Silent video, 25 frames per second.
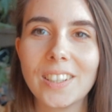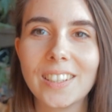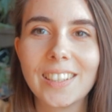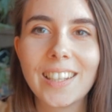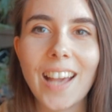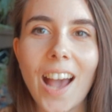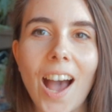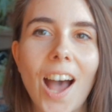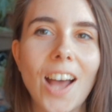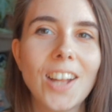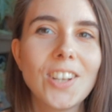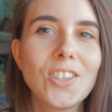
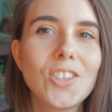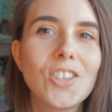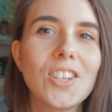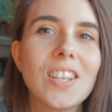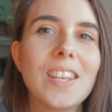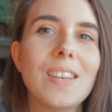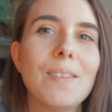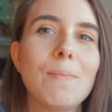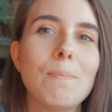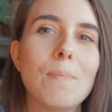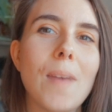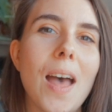
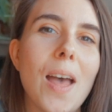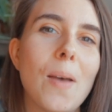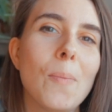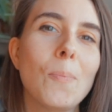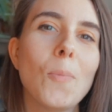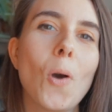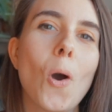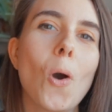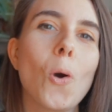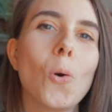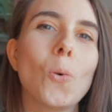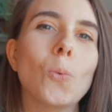Kanji
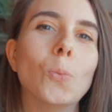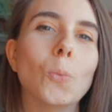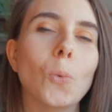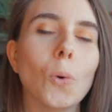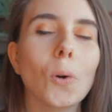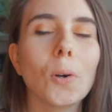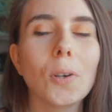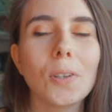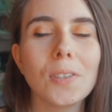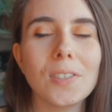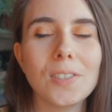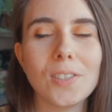Memo
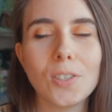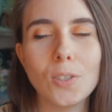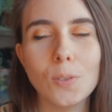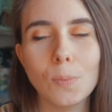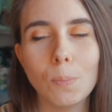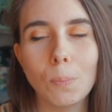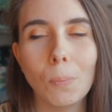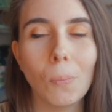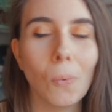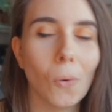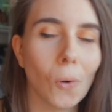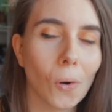was
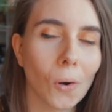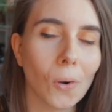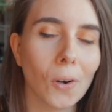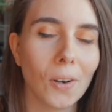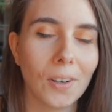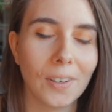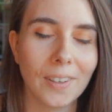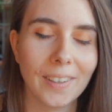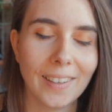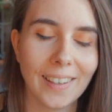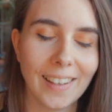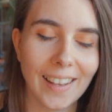
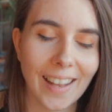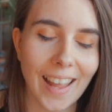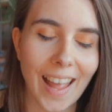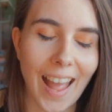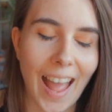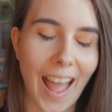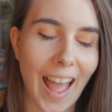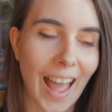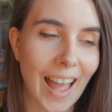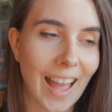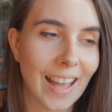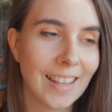born
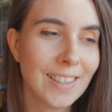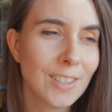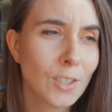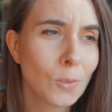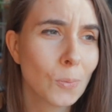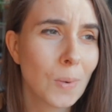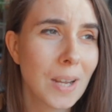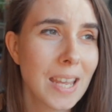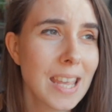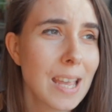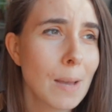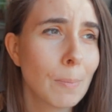and
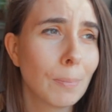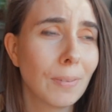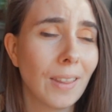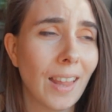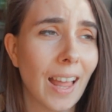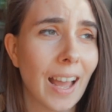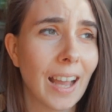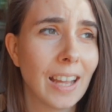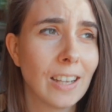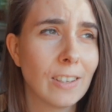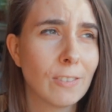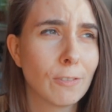we
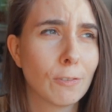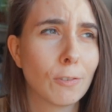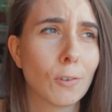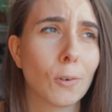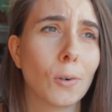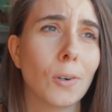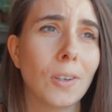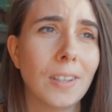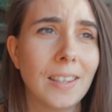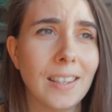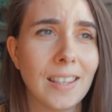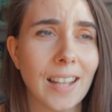applied
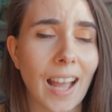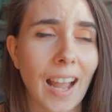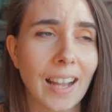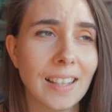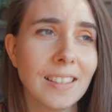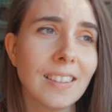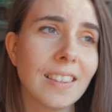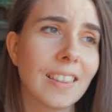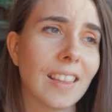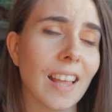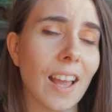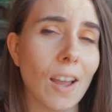for
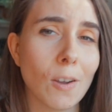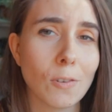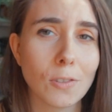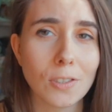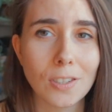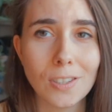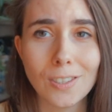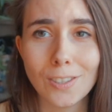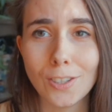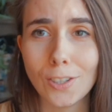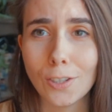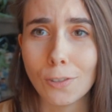
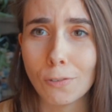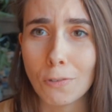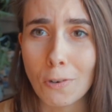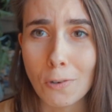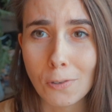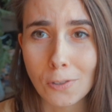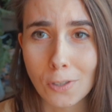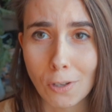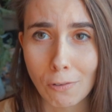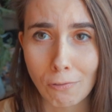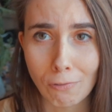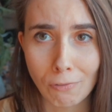9,000
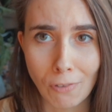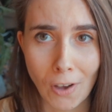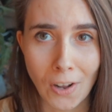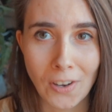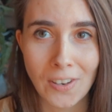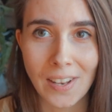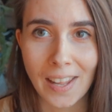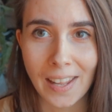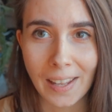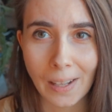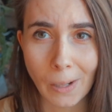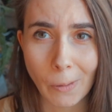euros of
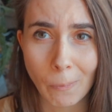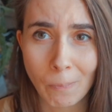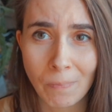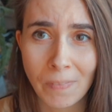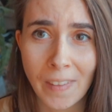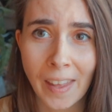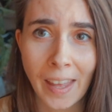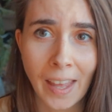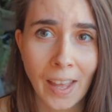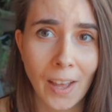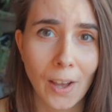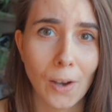funding.
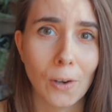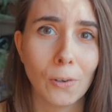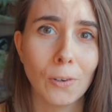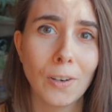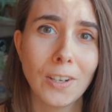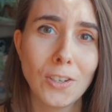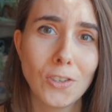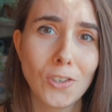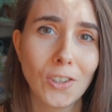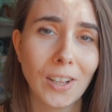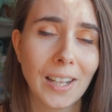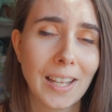
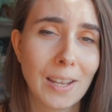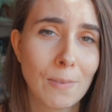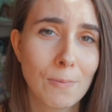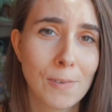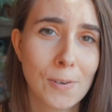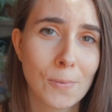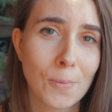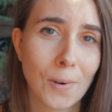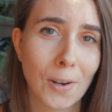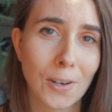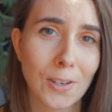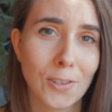Originally
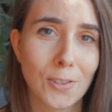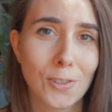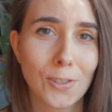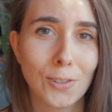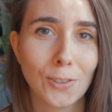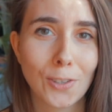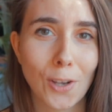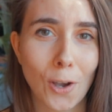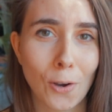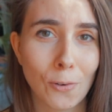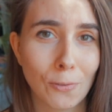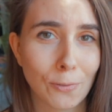we wanted to
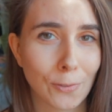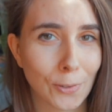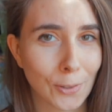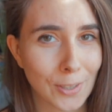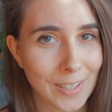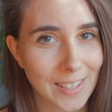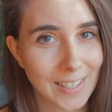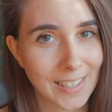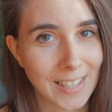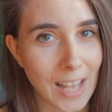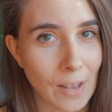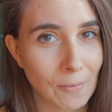go for
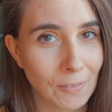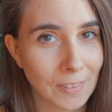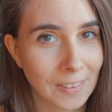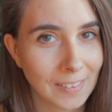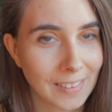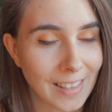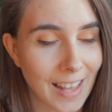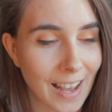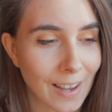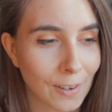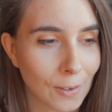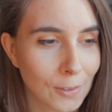
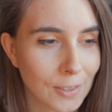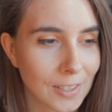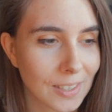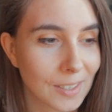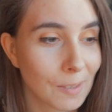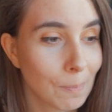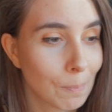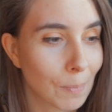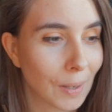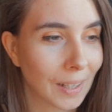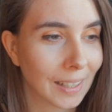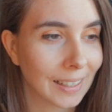
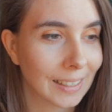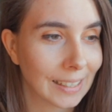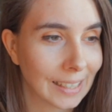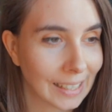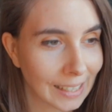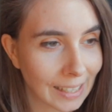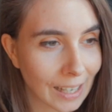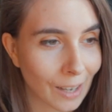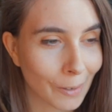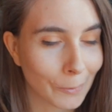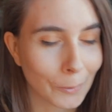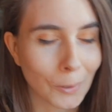7,000, but
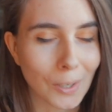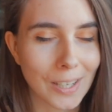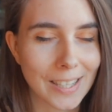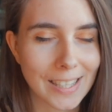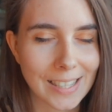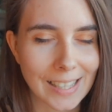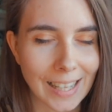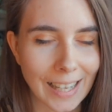Lena was